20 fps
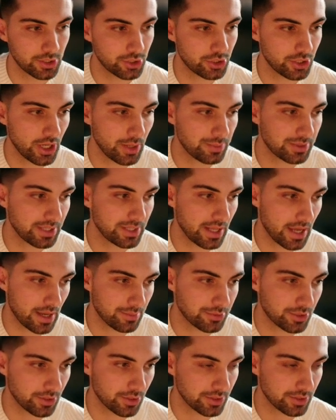Shapes
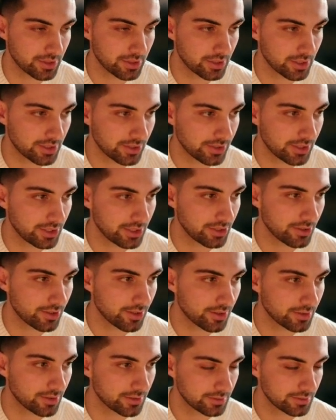tab. So let's click See
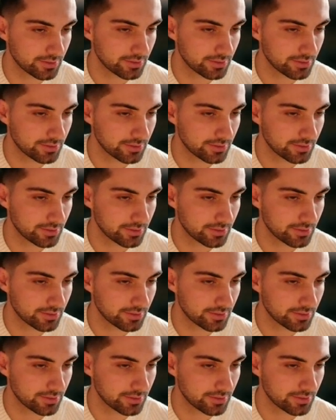All.